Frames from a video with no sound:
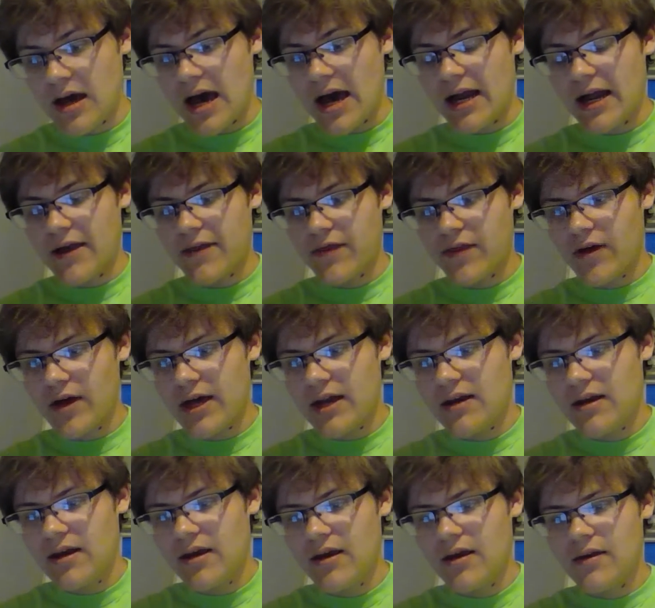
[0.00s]
And I thought
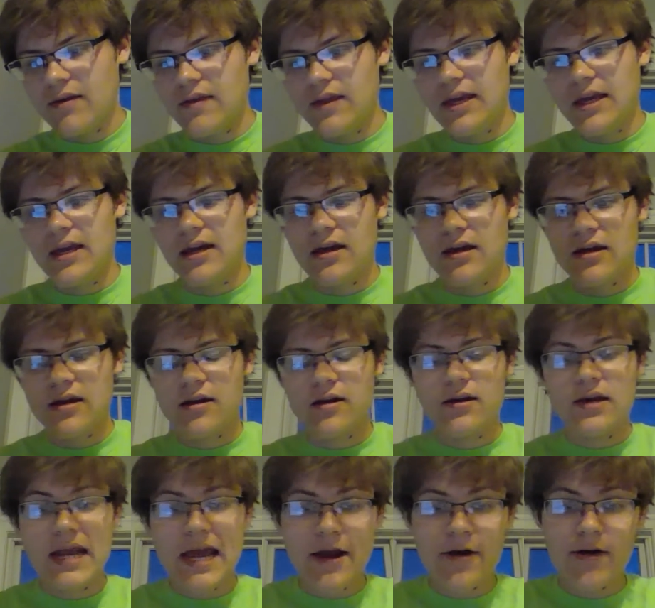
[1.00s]
the
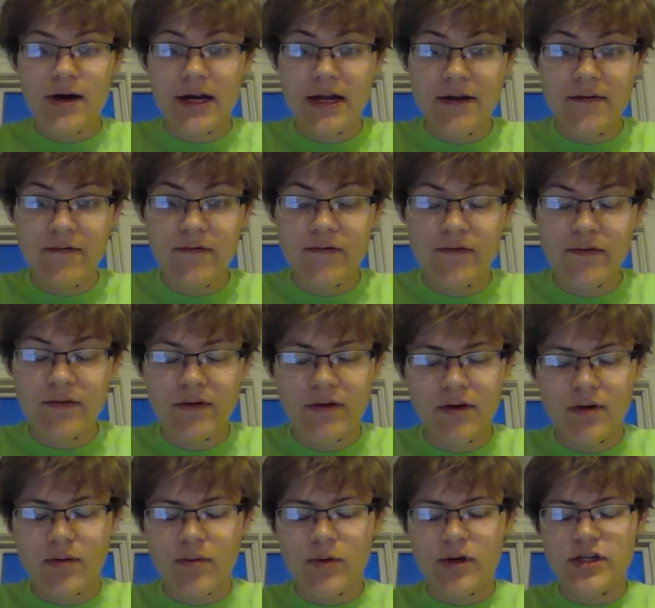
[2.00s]
narrative,
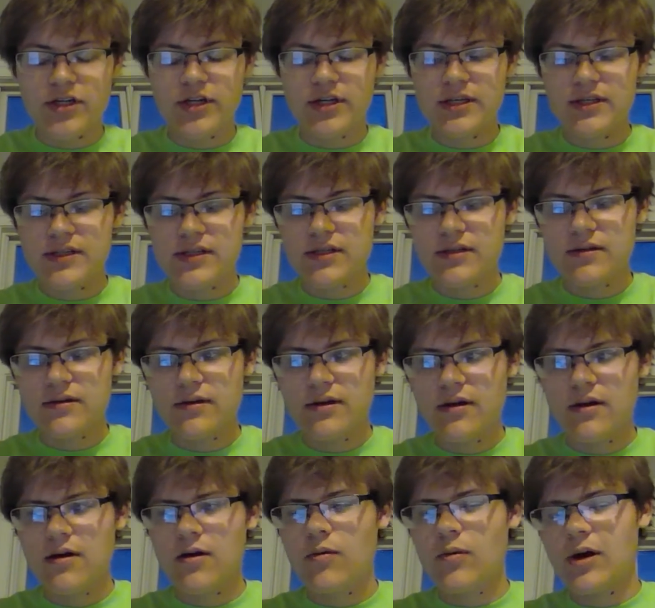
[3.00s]
which is,
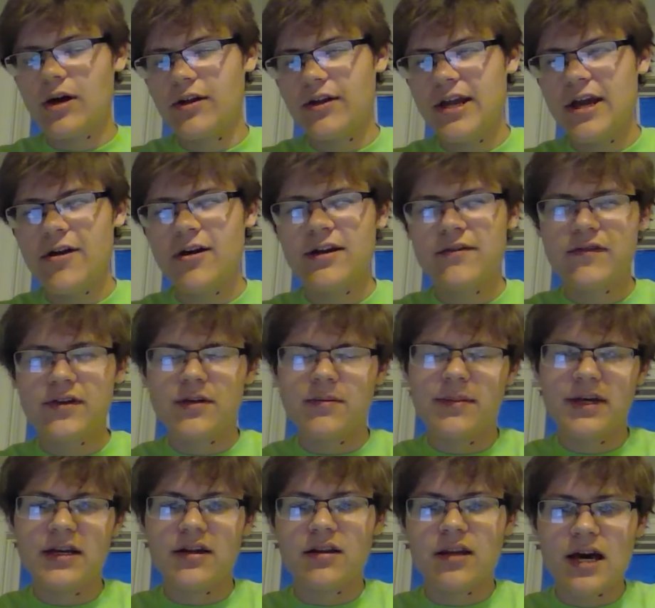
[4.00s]
well, narrative can
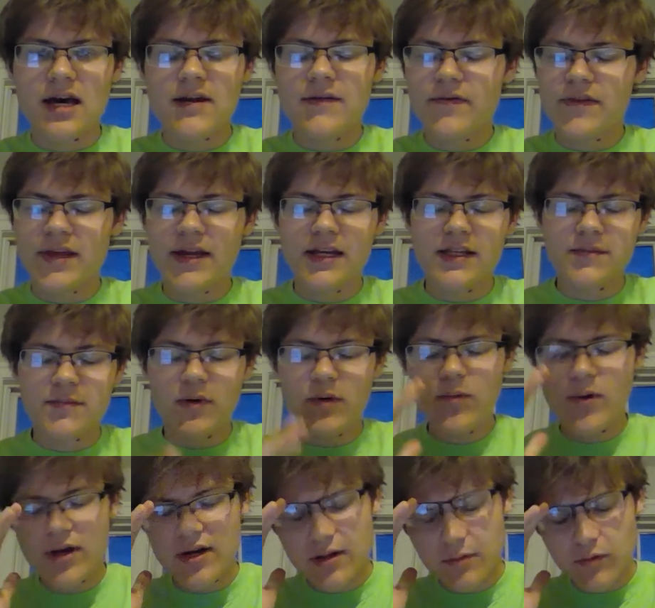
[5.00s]
mean a lot of things, but
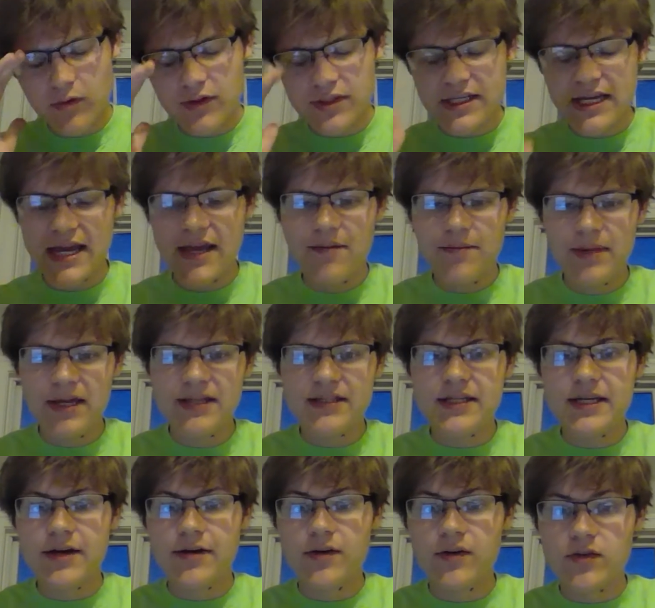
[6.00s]
what we'll say it means
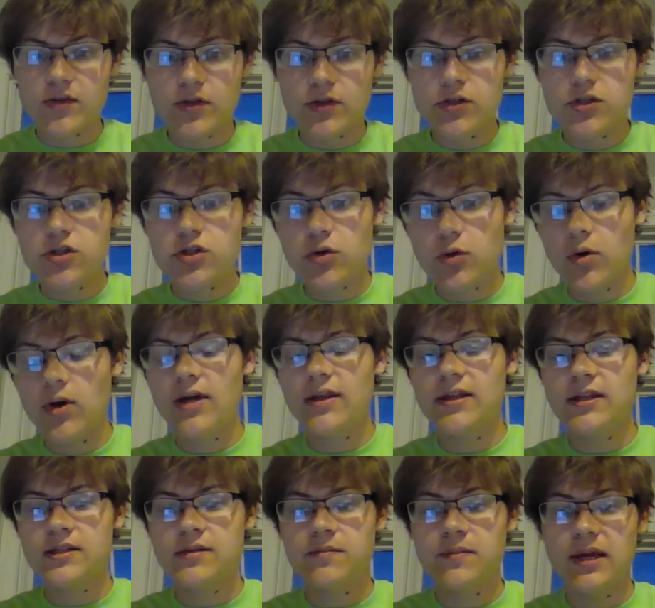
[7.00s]
here is the story
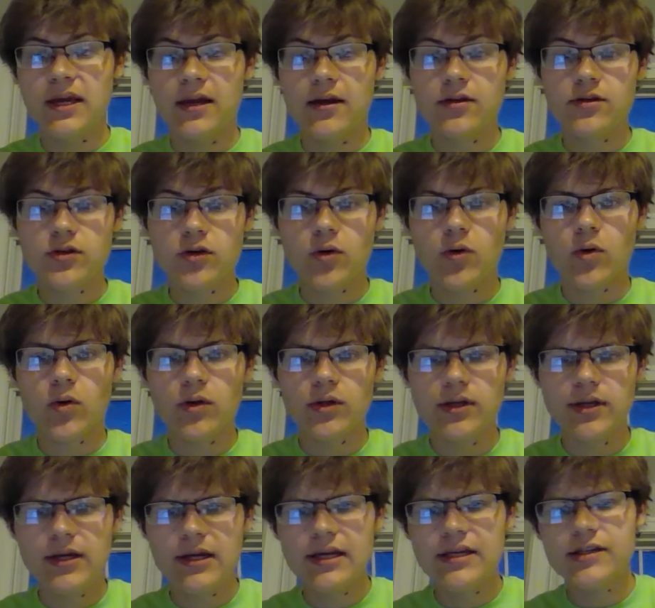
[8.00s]
that's being
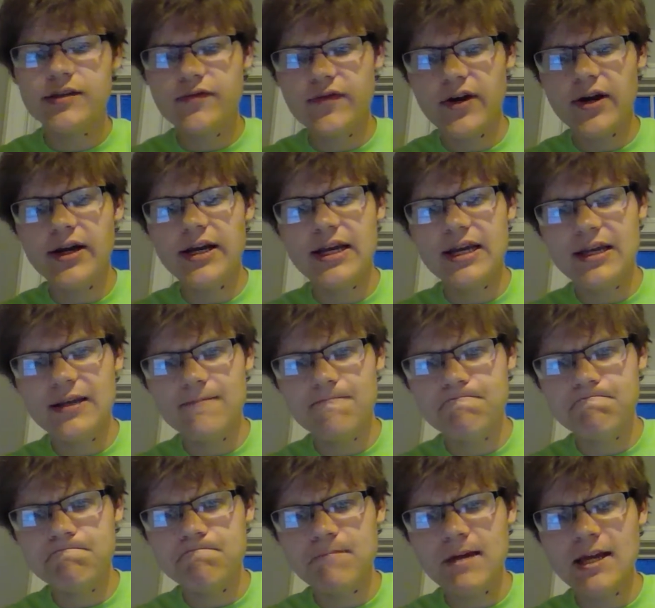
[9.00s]
told is very
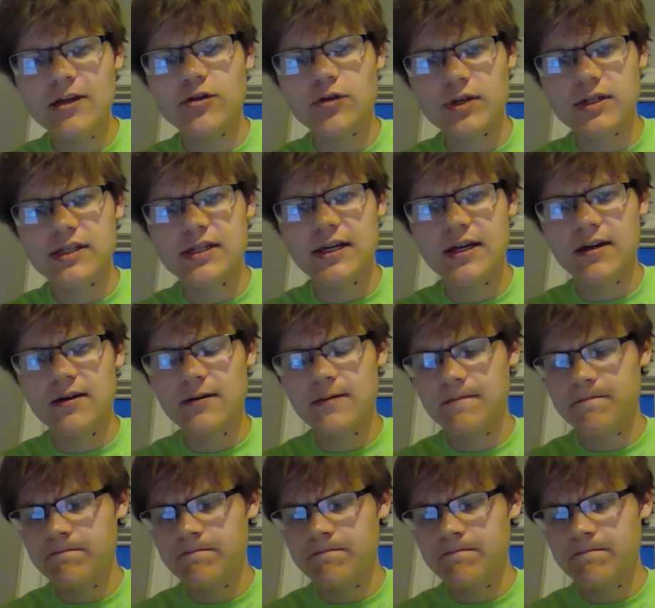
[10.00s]
interesting.